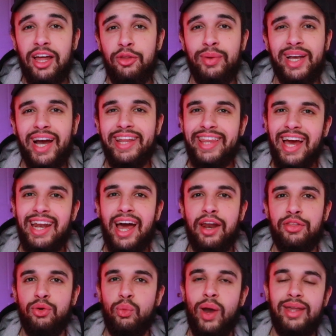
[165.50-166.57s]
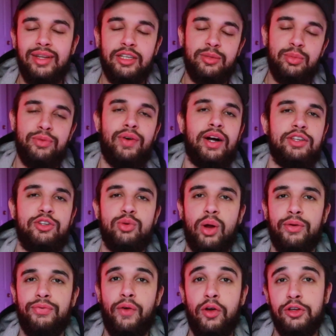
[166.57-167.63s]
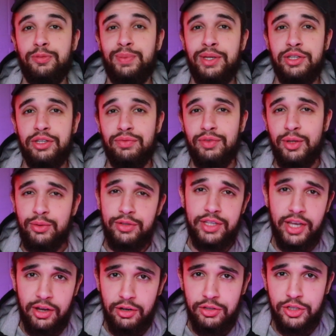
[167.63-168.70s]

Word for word: that we got that out of the way, let's move on to our first piece of of news here.